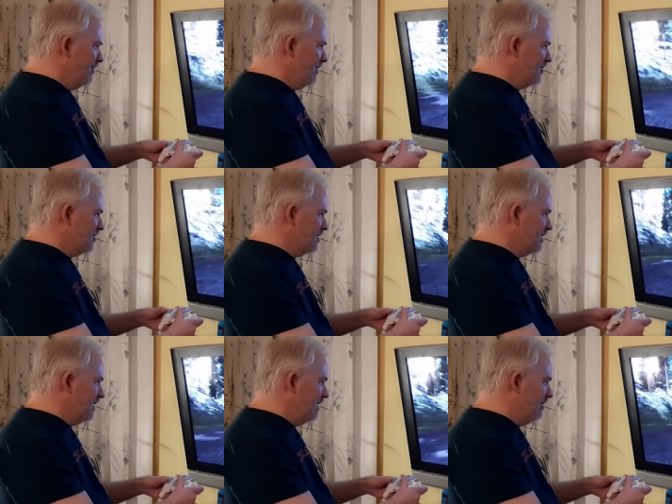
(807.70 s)
Let's just
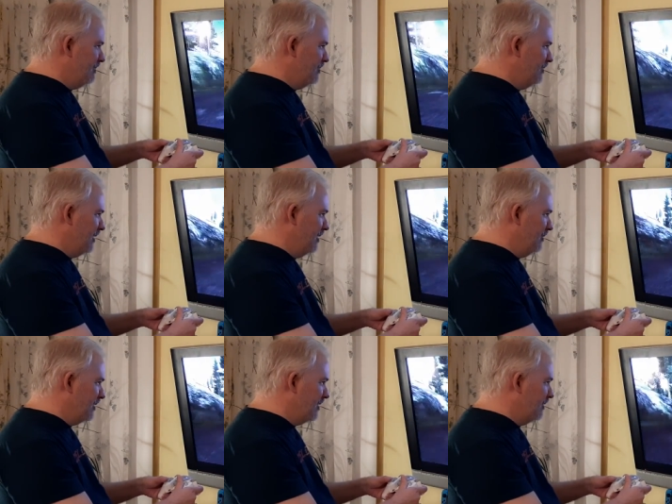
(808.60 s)
see how I'm doing here
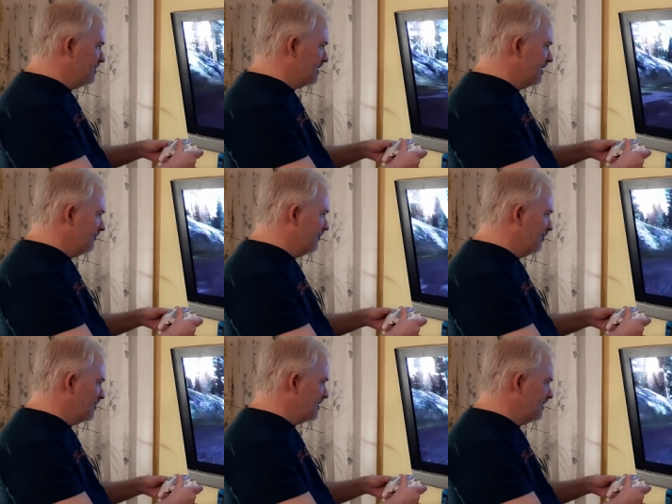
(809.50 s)
with the thumbstick
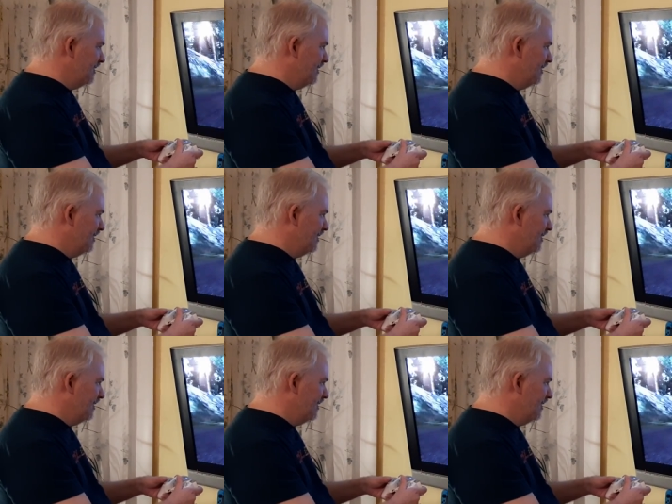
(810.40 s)
first.